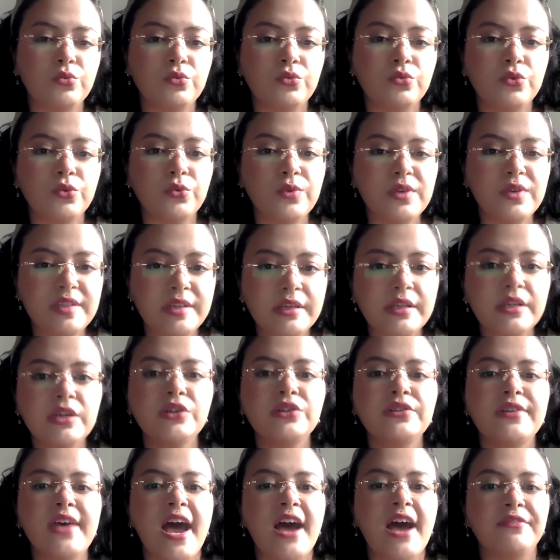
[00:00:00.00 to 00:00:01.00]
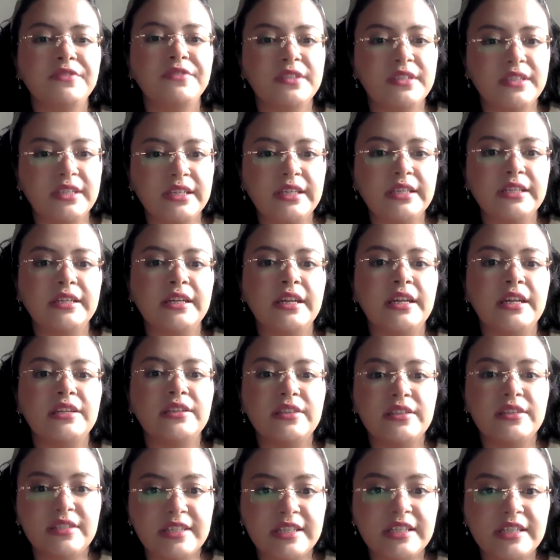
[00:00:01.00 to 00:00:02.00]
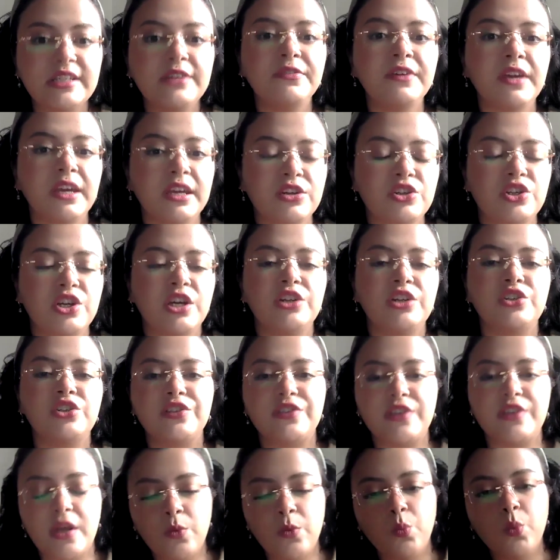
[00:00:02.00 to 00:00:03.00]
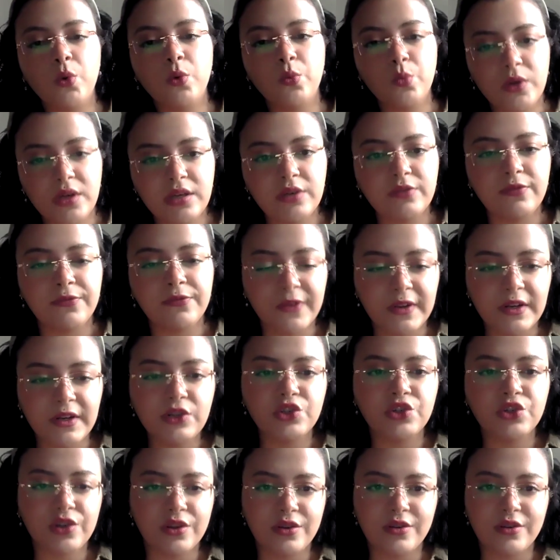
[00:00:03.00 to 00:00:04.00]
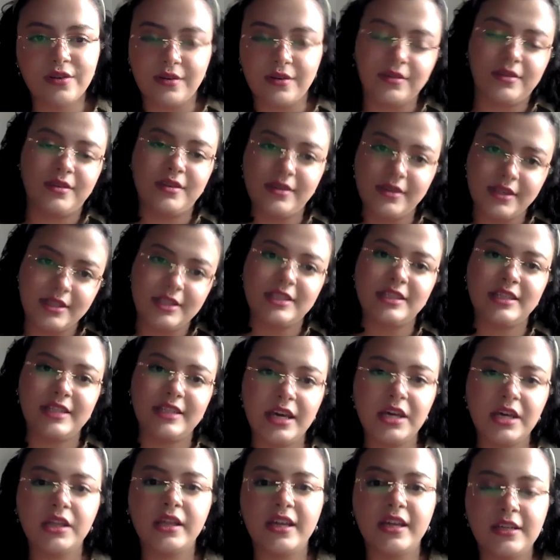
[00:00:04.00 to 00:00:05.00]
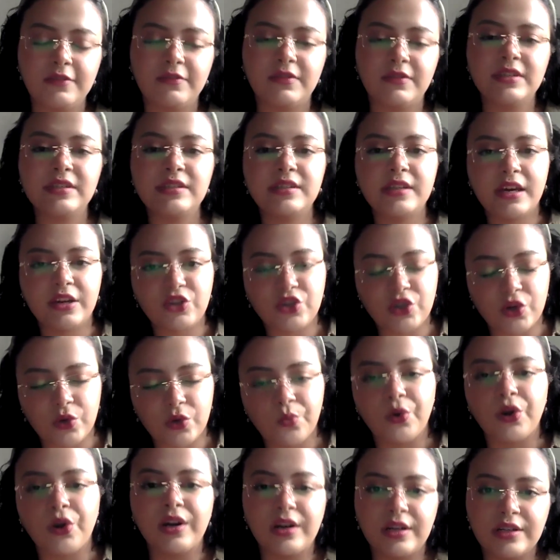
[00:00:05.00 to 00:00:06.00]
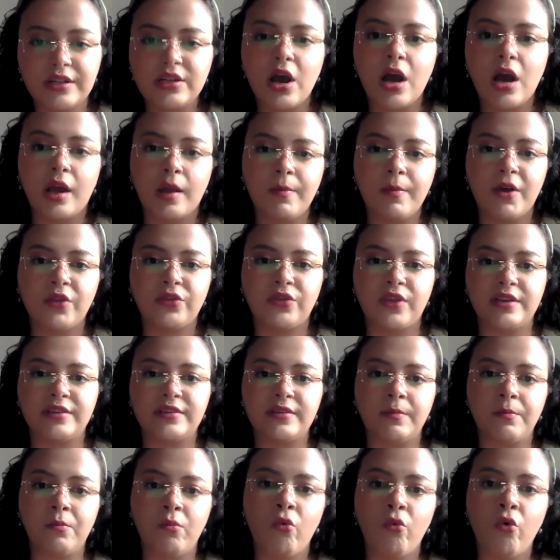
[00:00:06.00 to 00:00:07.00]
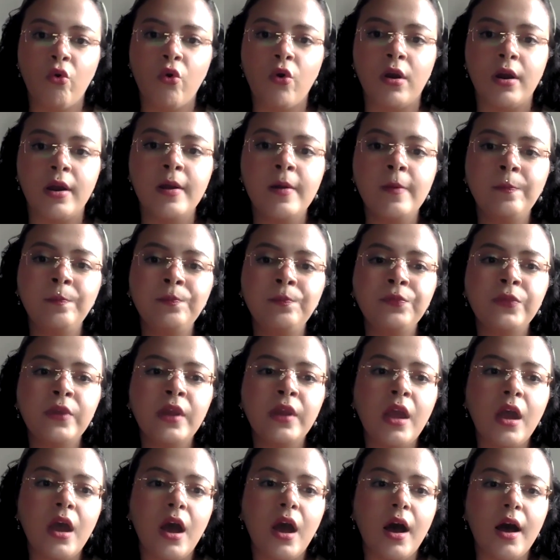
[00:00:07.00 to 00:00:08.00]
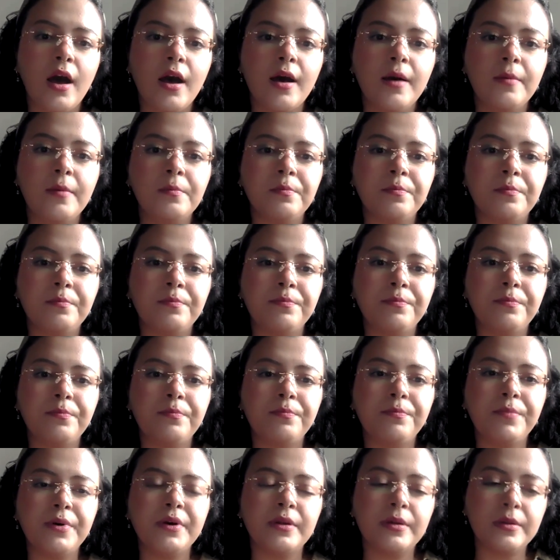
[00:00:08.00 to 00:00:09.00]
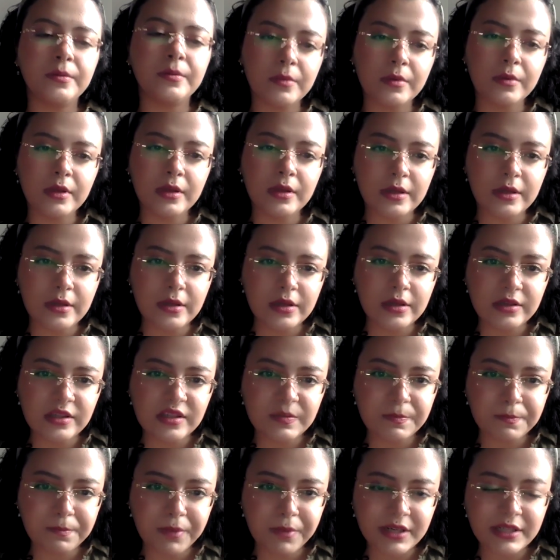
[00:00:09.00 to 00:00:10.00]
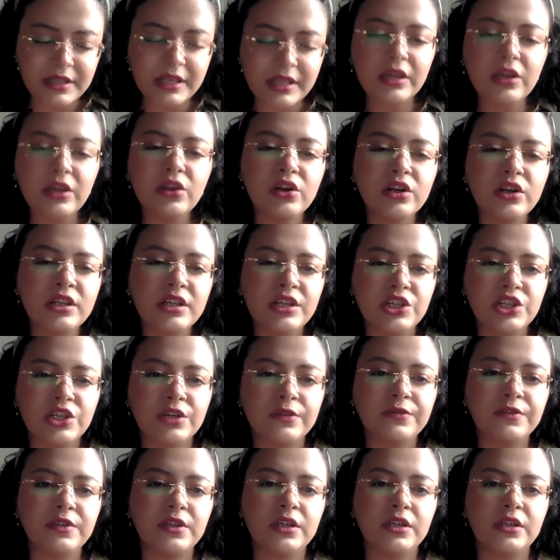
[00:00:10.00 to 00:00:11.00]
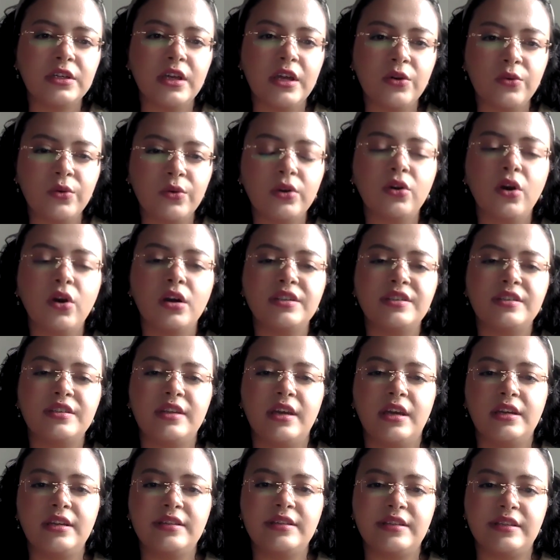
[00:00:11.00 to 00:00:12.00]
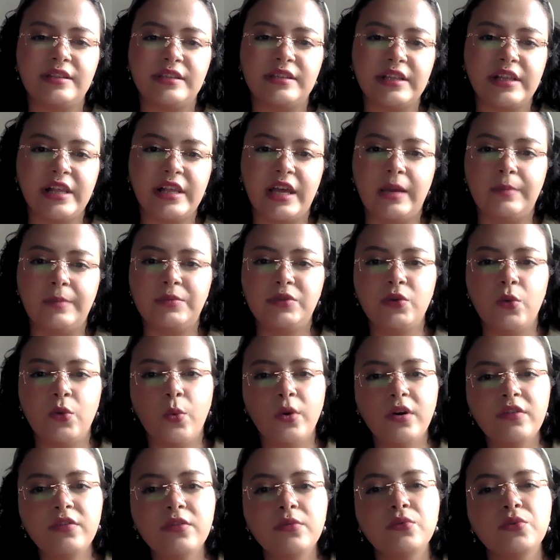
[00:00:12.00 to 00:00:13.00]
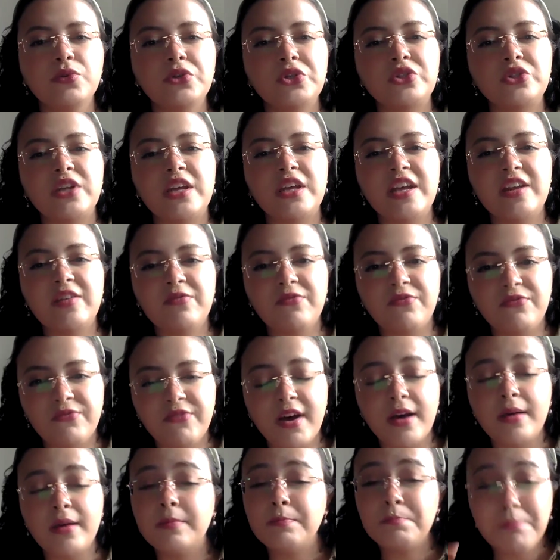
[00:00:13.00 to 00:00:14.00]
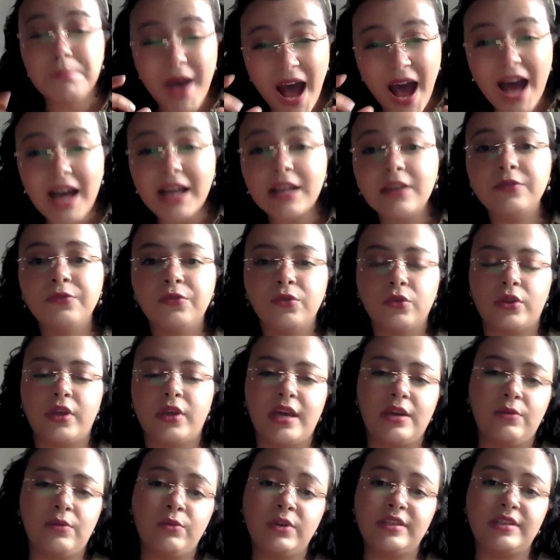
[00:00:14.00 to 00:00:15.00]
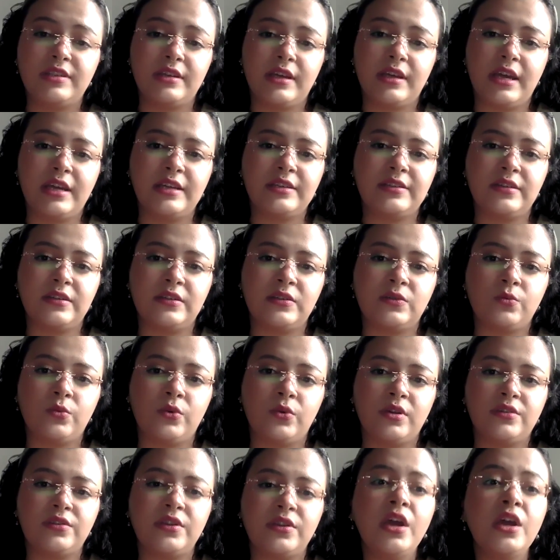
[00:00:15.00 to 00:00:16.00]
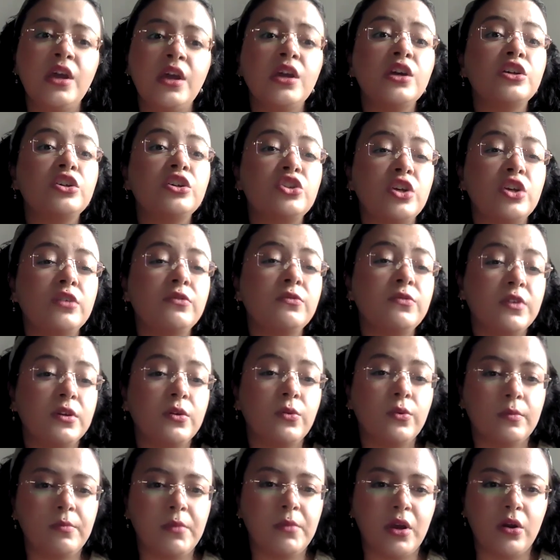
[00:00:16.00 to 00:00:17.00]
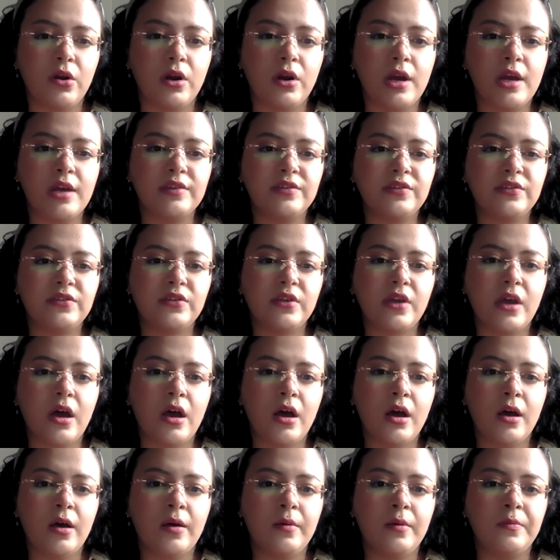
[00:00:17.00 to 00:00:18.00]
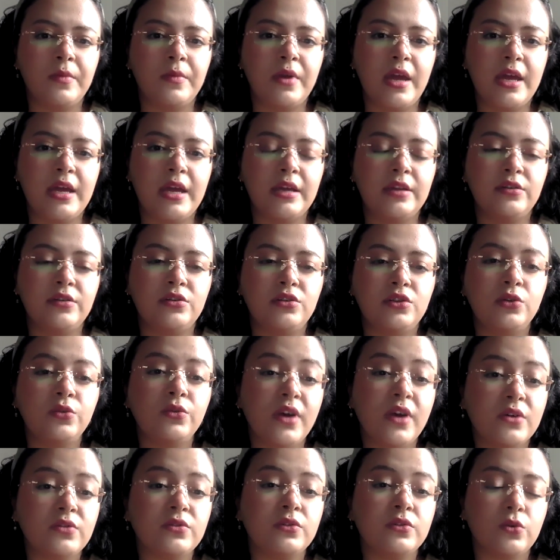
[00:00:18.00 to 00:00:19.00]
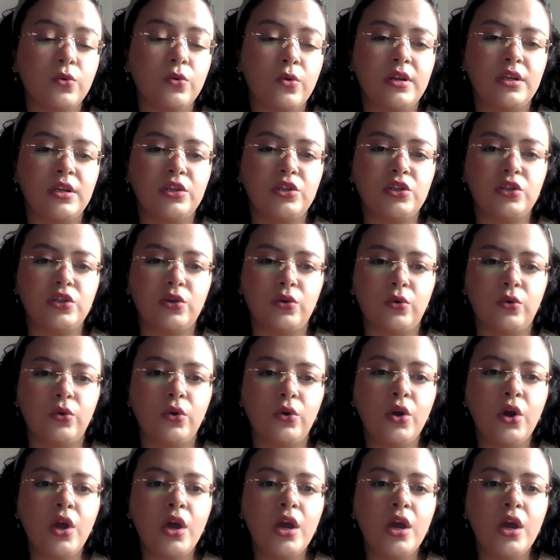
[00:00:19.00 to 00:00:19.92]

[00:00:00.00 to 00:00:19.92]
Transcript: the recent years have seen significant changes, and when we finish this tail end of this lecture, we're going to talk about that some more. But it's particularly shifted in regards to innocence claims. So one of the most impactful recent cases was Shin v. Ramirez in 2022.